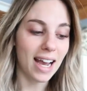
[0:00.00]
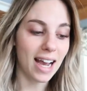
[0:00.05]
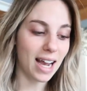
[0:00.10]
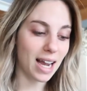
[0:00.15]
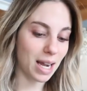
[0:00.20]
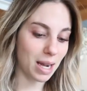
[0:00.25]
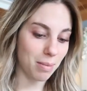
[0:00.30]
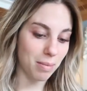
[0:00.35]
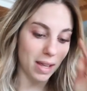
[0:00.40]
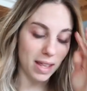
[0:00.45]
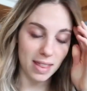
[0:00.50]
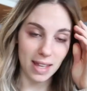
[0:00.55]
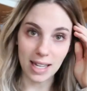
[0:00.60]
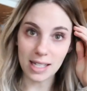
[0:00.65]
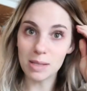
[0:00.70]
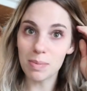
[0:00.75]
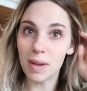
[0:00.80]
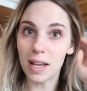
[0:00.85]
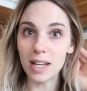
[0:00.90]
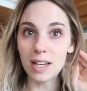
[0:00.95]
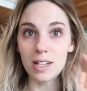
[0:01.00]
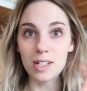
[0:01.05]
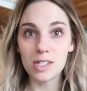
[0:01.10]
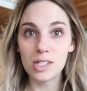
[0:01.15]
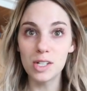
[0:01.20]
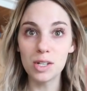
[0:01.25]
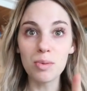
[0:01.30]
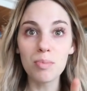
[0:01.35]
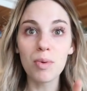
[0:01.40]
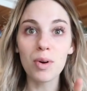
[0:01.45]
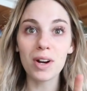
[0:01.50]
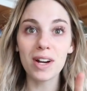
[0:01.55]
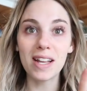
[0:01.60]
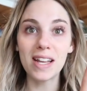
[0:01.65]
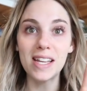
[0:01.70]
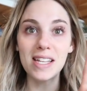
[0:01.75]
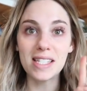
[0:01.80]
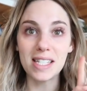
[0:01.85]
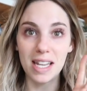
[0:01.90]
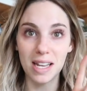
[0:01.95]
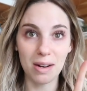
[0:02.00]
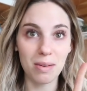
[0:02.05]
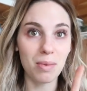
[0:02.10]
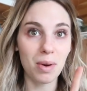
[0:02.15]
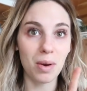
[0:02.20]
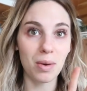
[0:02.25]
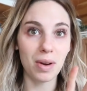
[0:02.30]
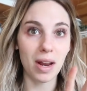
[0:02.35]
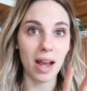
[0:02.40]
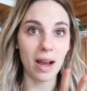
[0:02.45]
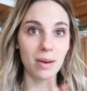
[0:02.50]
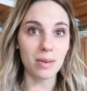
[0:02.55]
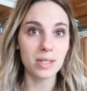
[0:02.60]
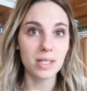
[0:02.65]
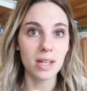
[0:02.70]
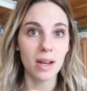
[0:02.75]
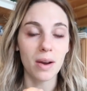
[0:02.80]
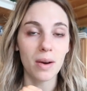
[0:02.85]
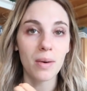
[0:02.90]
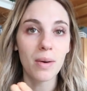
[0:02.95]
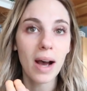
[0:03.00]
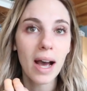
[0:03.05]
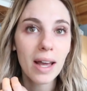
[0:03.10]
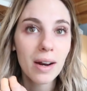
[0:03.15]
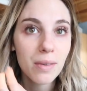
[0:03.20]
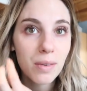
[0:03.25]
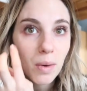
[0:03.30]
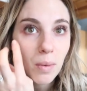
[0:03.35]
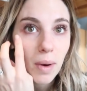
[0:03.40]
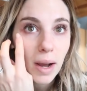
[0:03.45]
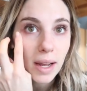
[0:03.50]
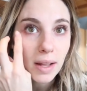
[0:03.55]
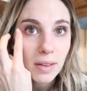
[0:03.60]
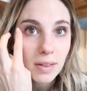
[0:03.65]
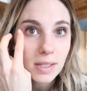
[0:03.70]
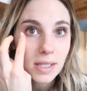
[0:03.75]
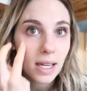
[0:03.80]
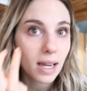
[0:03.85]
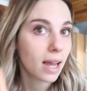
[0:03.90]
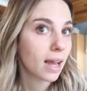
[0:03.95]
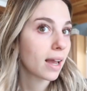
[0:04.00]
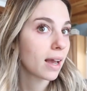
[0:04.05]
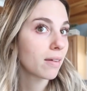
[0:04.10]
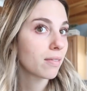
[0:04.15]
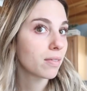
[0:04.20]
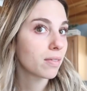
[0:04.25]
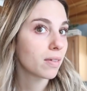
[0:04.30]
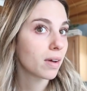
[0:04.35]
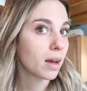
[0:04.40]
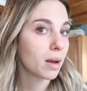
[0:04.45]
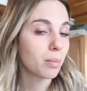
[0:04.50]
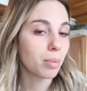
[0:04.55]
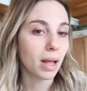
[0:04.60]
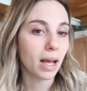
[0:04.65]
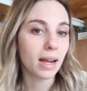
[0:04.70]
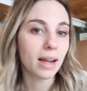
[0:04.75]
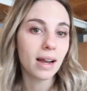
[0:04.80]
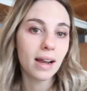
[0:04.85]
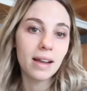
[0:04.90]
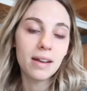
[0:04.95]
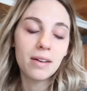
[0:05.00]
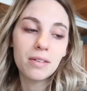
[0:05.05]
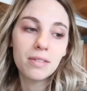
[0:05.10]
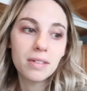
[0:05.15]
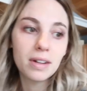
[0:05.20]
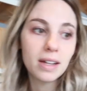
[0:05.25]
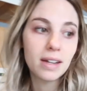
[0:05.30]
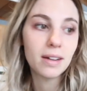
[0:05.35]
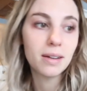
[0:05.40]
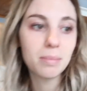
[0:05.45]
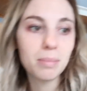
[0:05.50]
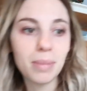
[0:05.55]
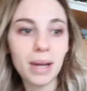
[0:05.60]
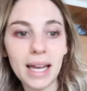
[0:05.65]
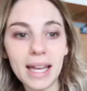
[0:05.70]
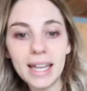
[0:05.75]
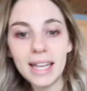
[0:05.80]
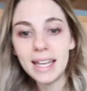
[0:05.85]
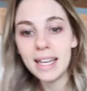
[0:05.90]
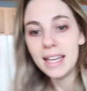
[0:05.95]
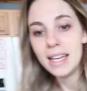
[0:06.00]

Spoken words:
That's been 2 mornings in a row now. So I don't know why it looks like I have a black eye over here, but